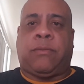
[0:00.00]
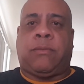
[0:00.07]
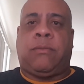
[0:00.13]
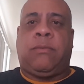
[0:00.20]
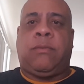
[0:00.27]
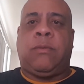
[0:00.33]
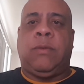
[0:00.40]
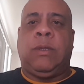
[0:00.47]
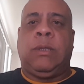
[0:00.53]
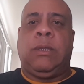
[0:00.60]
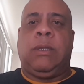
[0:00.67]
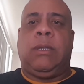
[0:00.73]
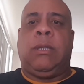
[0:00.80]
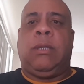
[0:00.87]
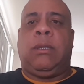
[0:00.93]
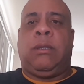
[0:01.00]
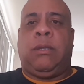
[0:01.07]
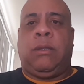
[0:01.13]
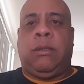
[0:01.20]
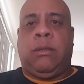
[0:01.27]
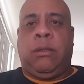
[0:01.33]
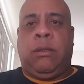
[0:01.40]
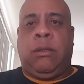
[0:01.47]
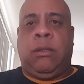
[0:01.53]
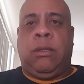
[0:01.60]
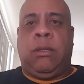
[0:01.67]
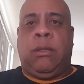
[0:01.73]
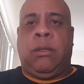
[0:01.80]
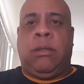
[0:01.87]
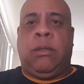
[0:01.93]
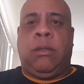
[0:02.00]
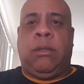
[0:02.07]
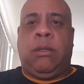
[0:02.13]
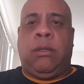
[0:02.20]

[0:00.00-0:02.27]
Nobody speaks.